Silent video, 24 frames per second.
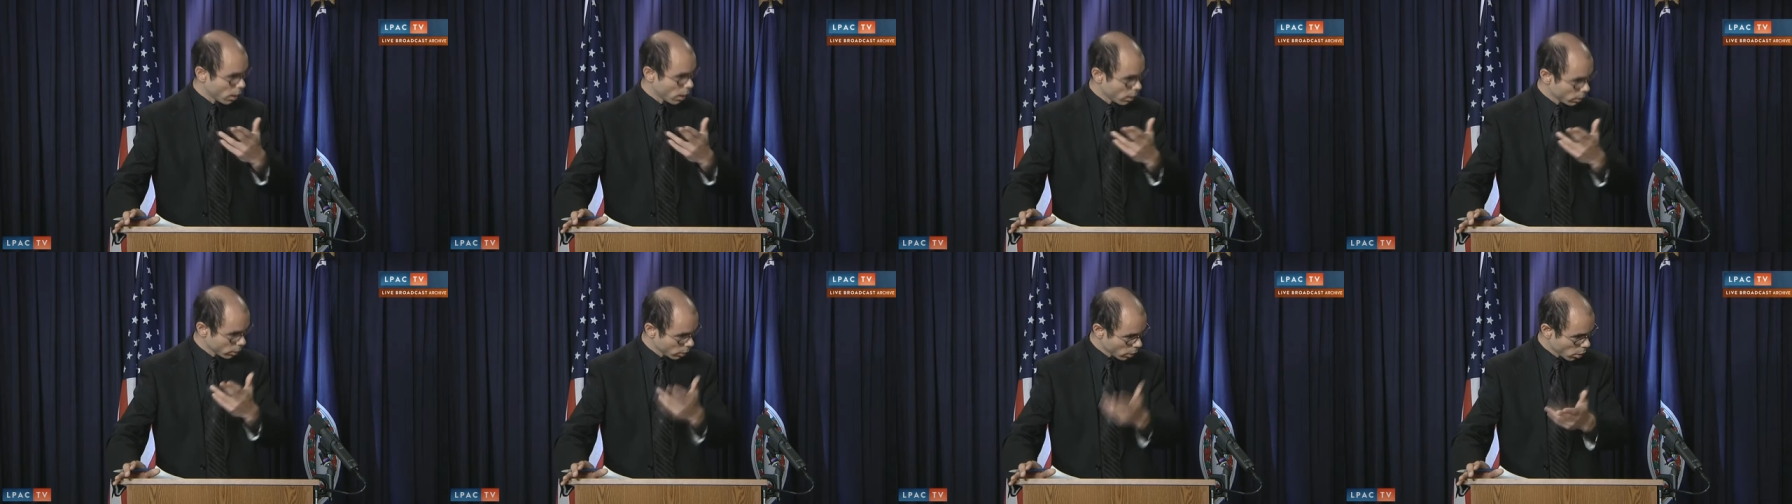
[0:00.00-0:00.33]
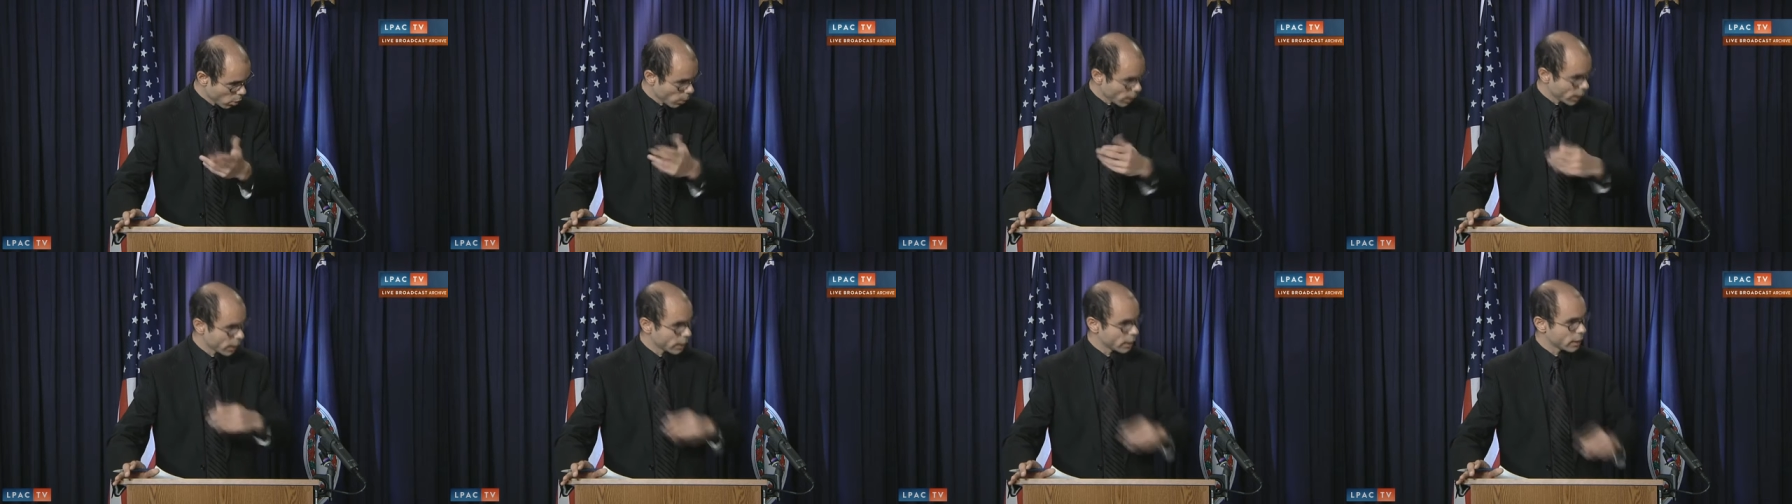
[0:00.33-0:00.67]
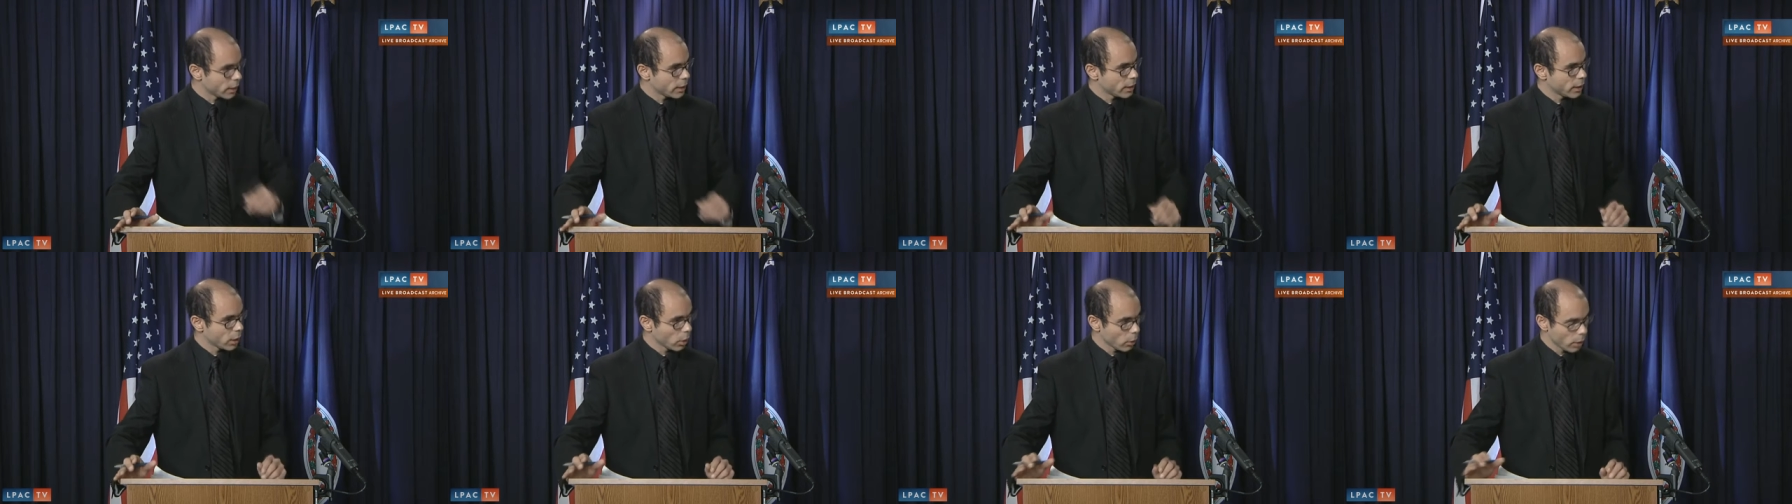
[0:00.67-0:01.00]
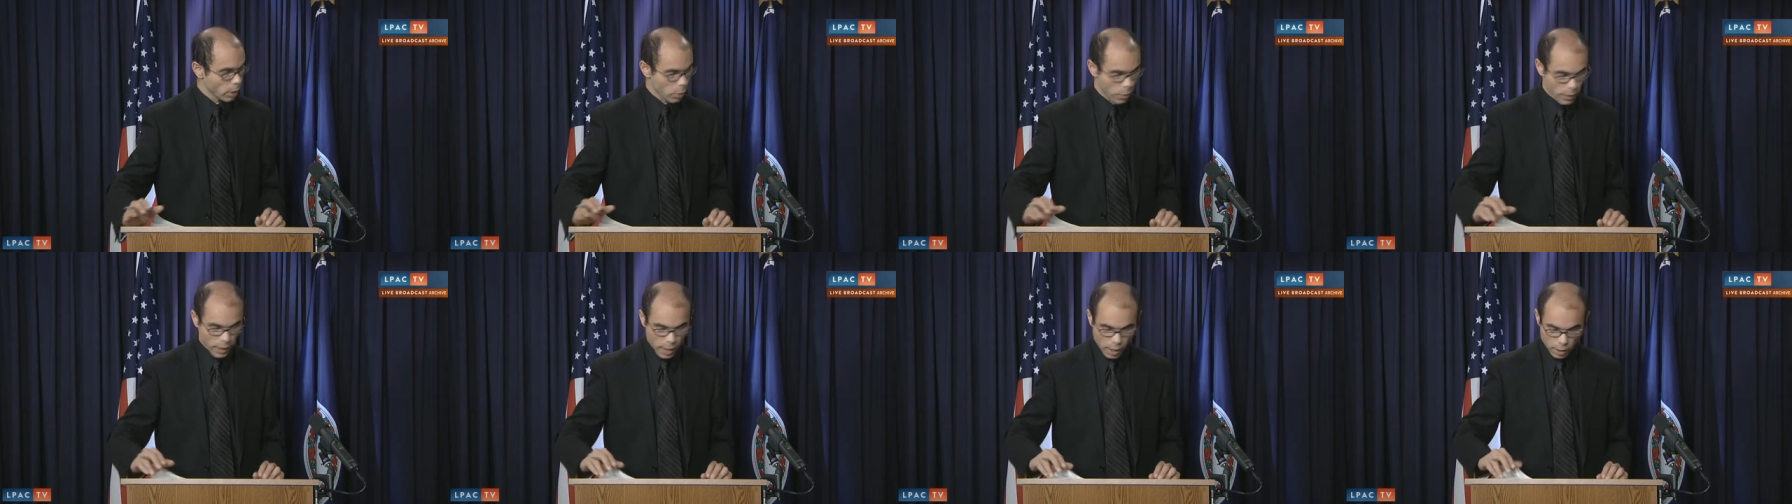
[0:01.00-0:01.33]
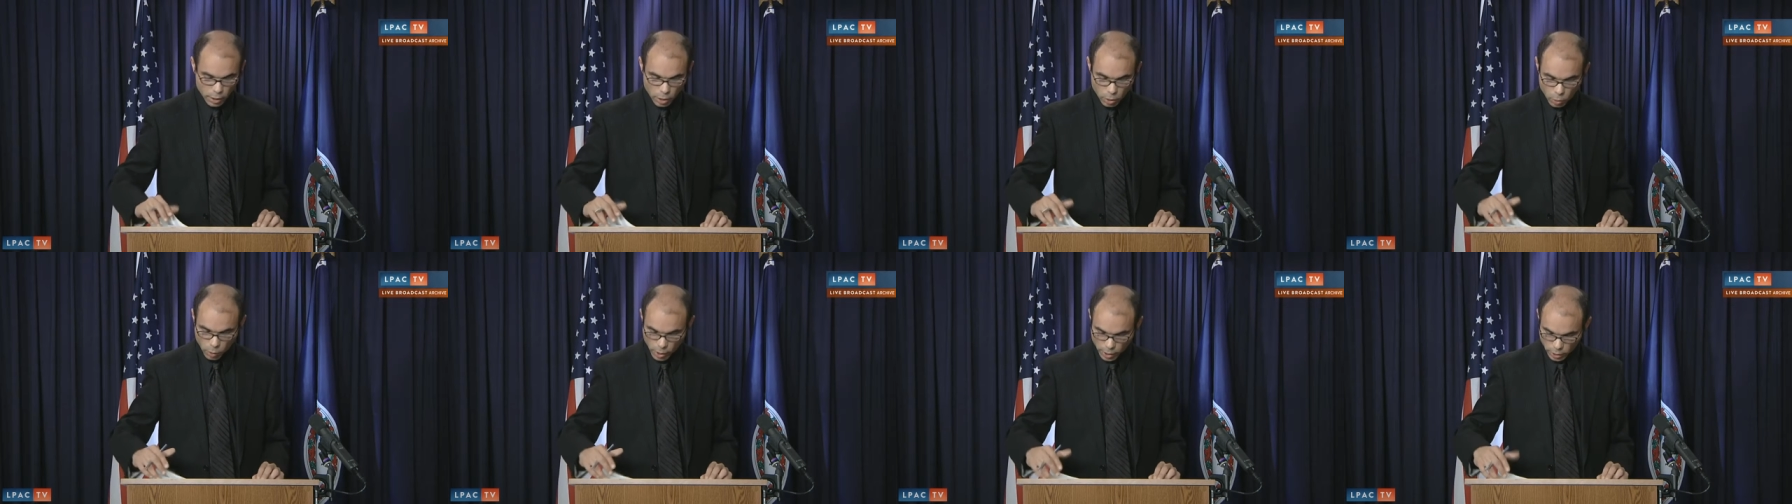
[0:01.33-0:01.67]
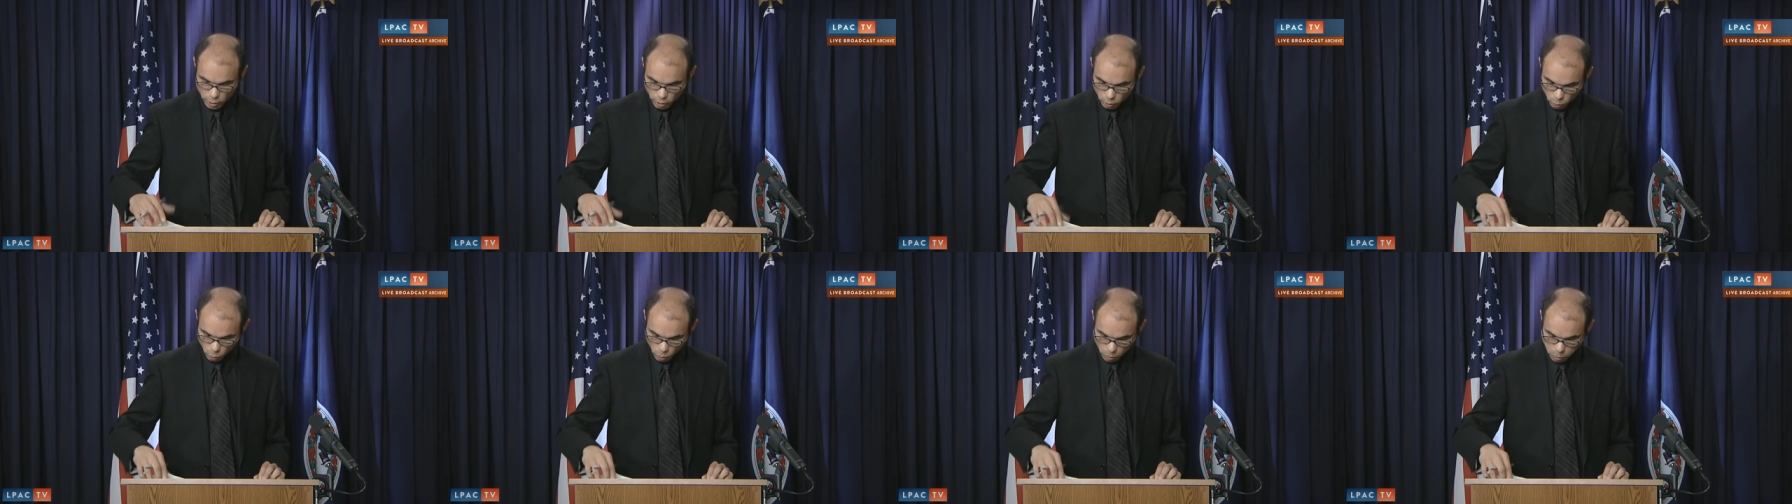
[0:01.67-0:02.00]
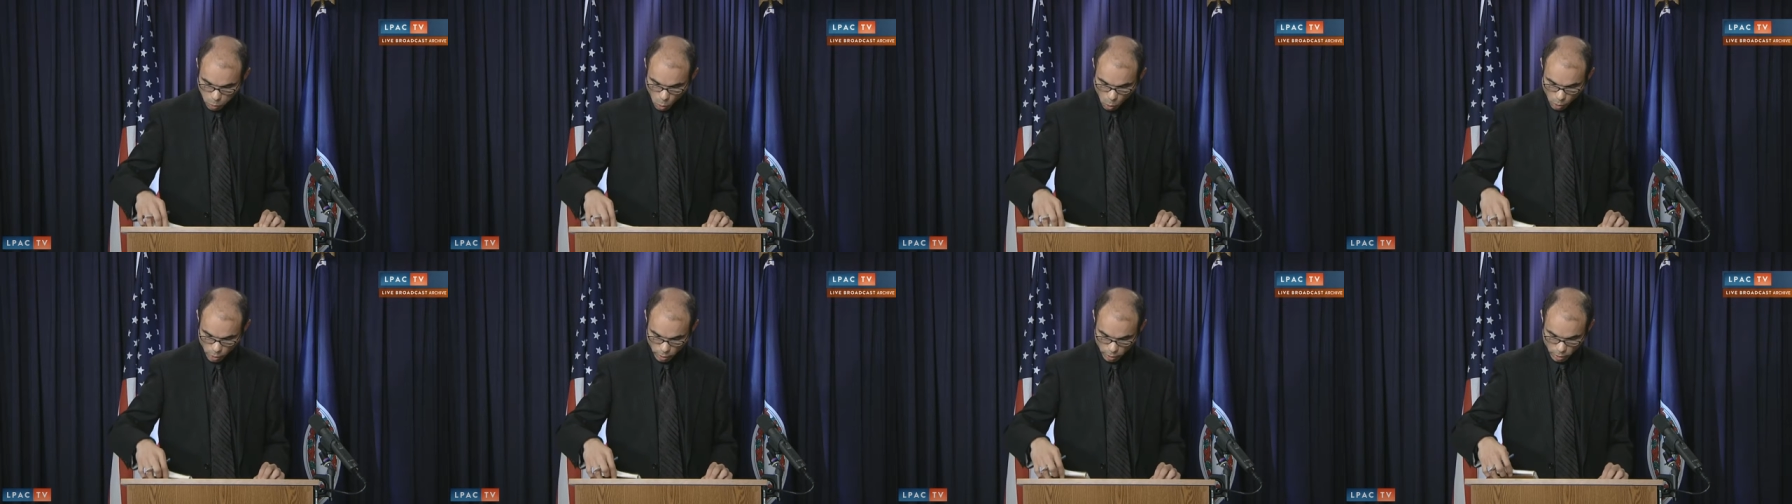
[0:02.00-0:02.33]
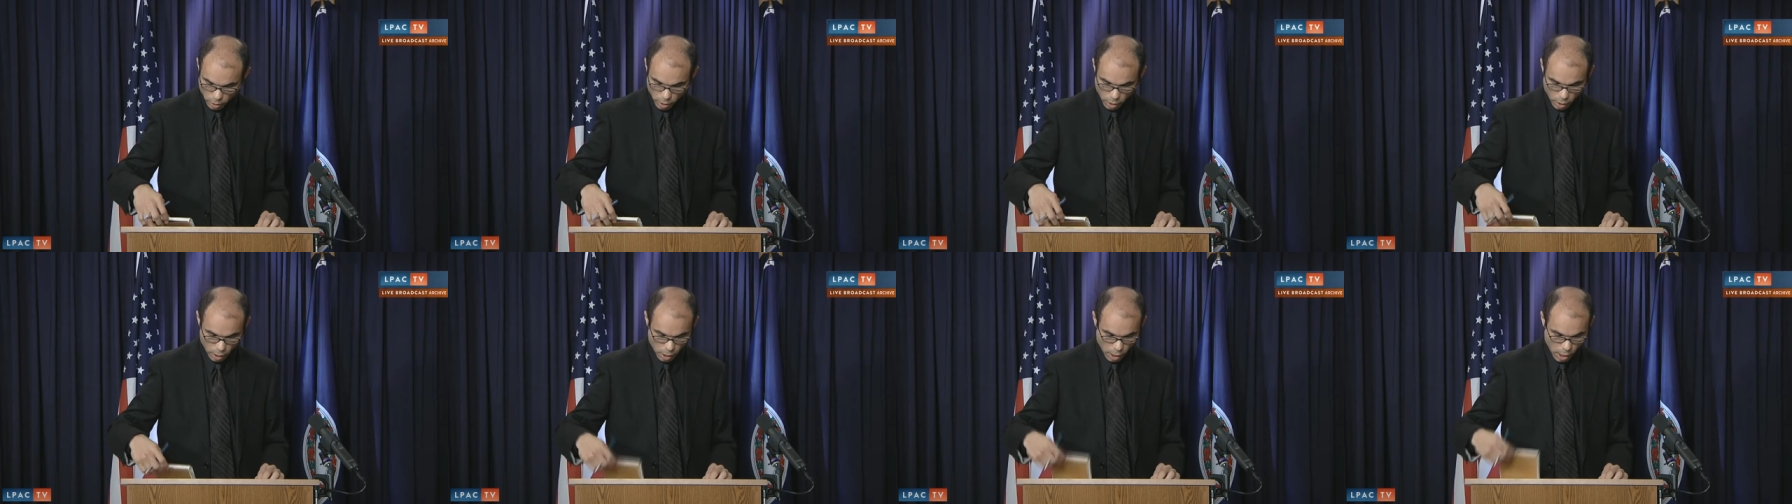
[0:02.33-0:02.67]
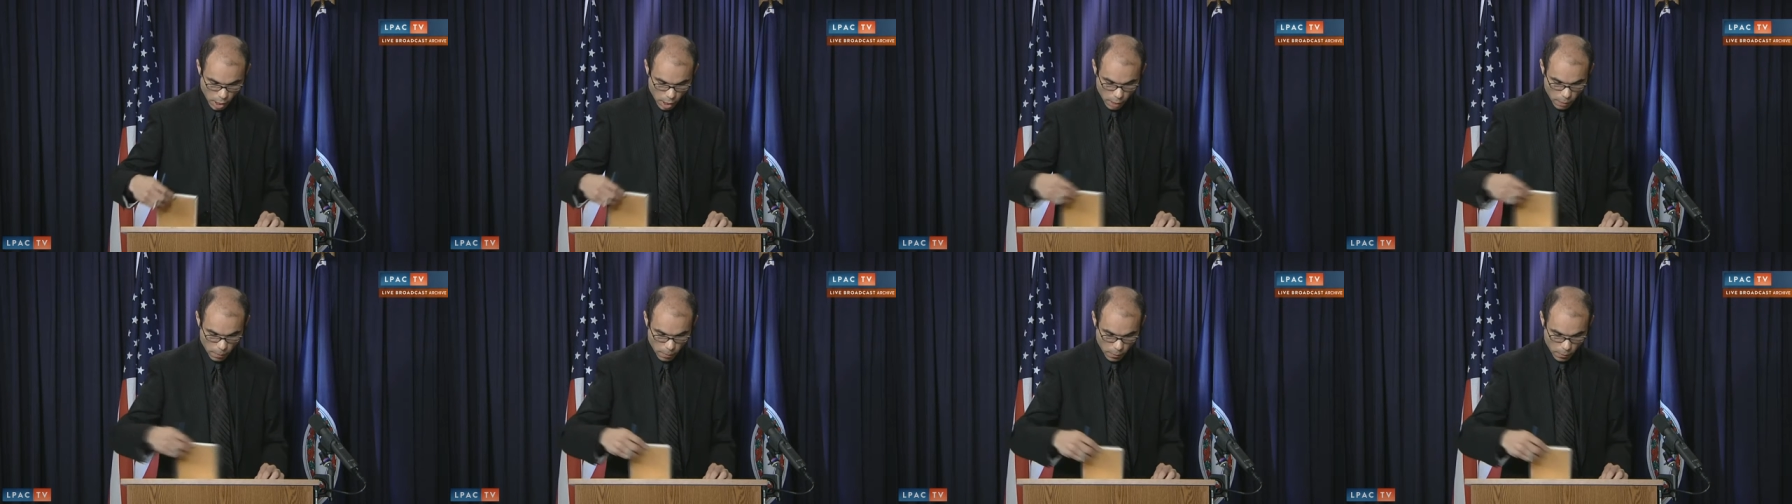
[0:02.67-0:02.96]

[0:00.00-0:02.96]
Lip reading: going into Syria without congressional report or